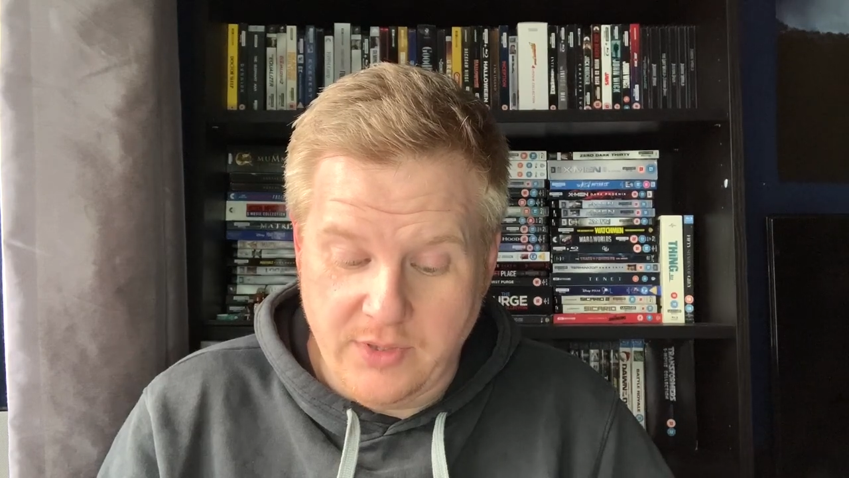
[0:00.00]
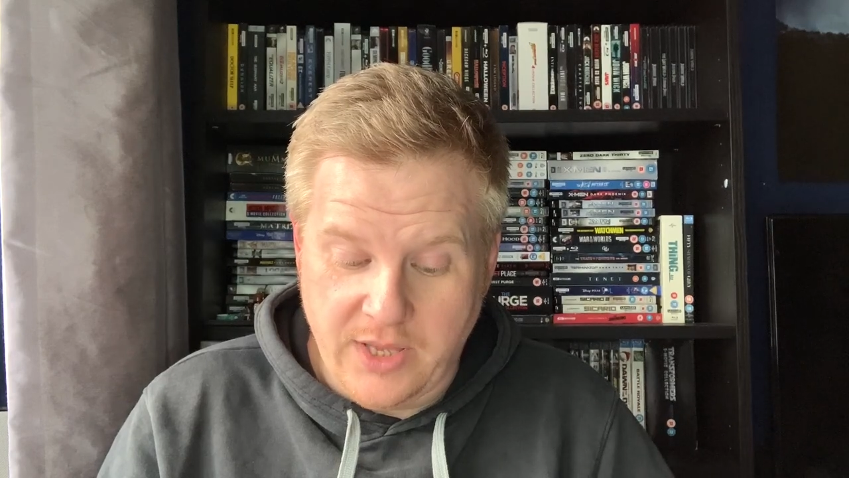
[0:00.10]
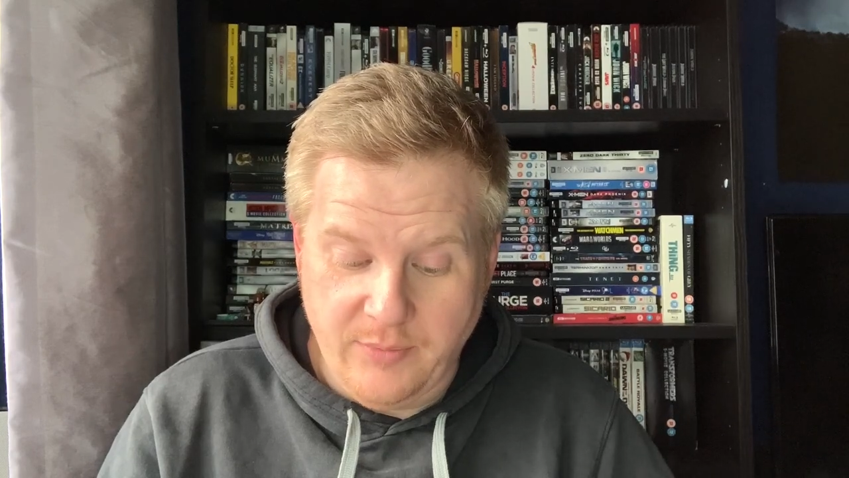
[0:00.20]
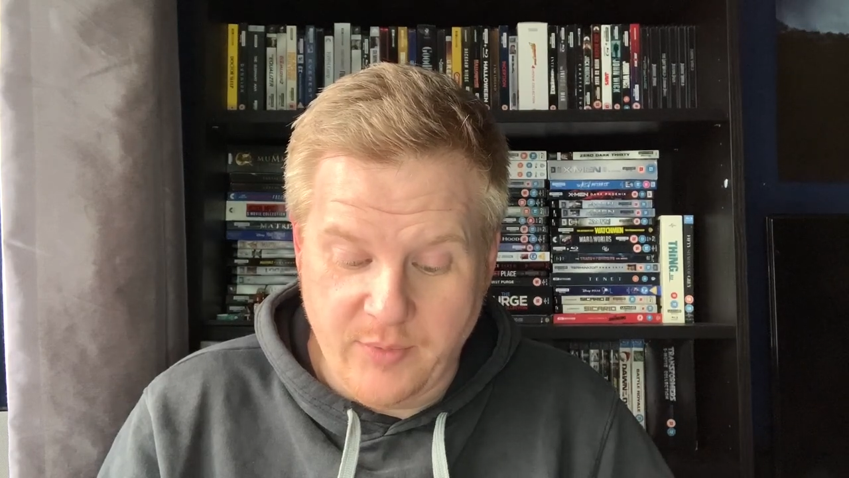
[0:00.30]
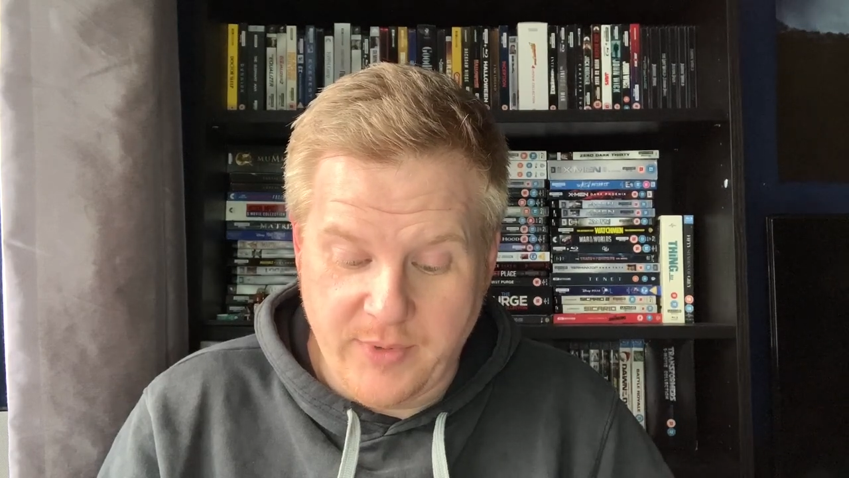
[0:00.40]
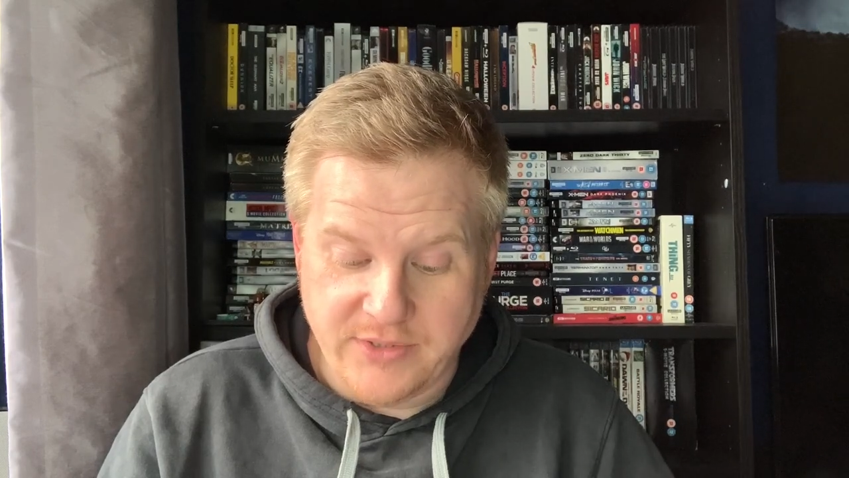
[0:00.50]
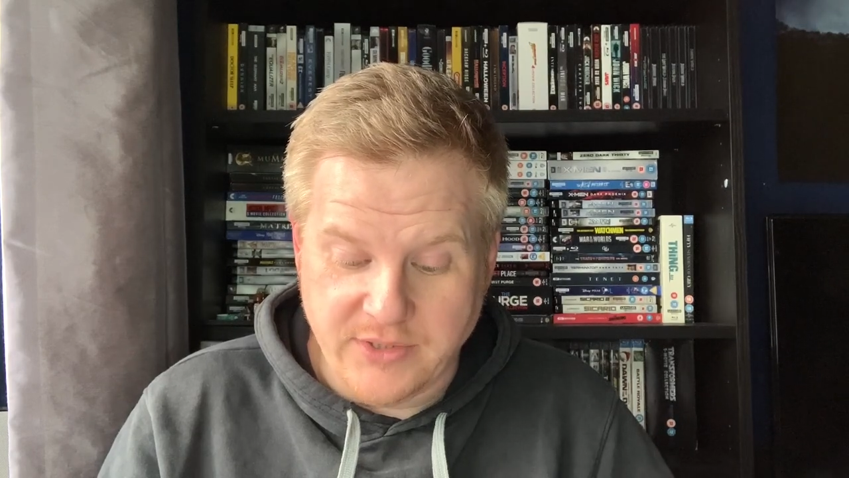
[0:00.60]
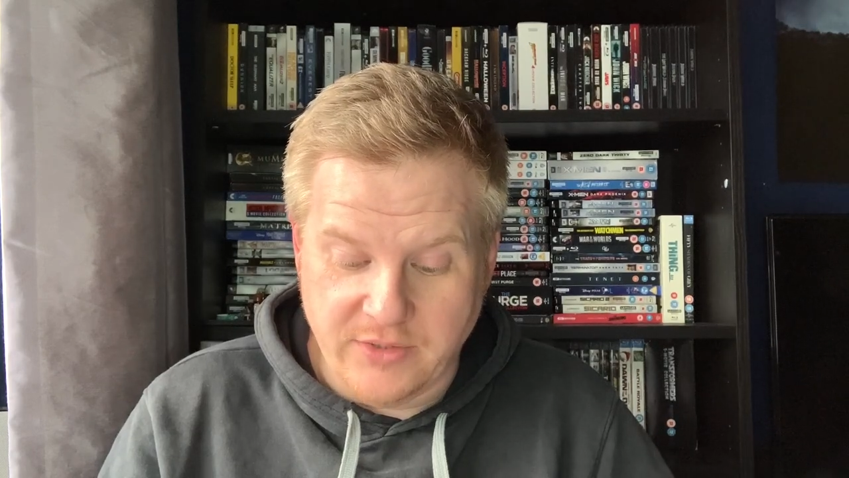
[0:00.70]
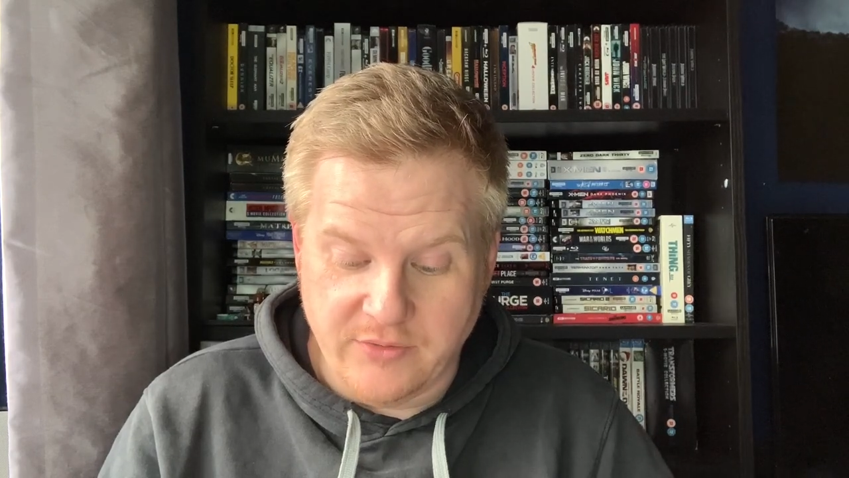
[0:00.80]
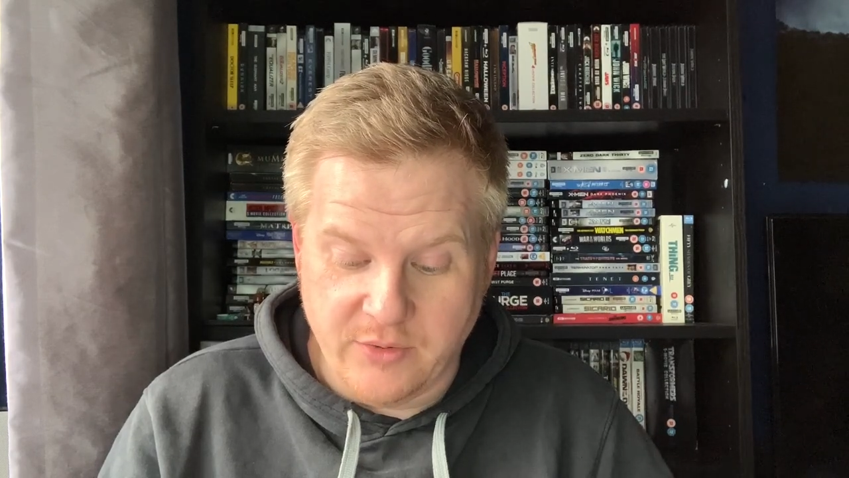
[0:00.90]
helping my
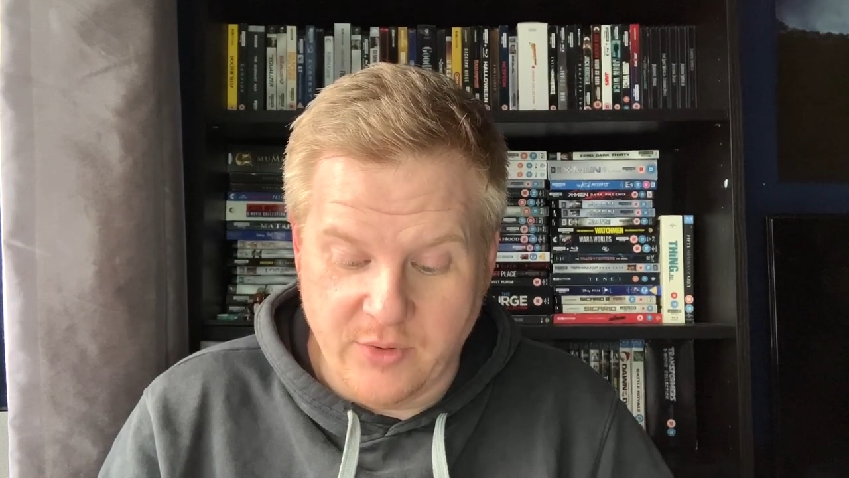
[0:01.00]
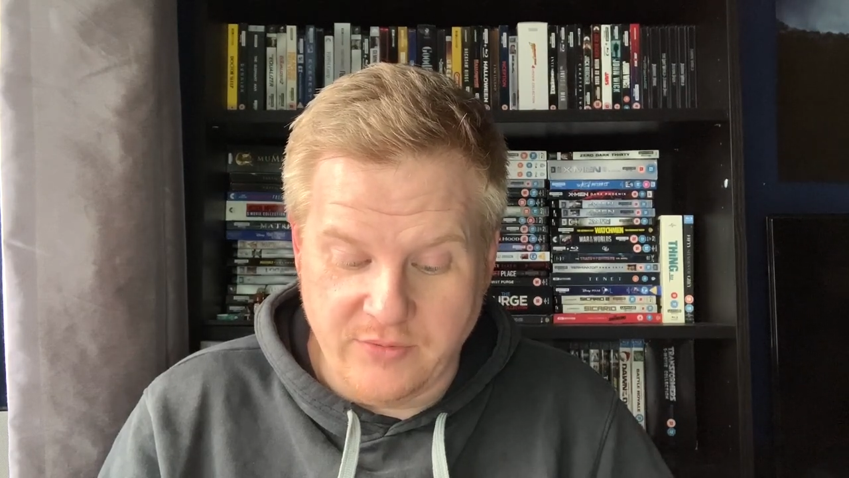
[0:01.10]
channel grow,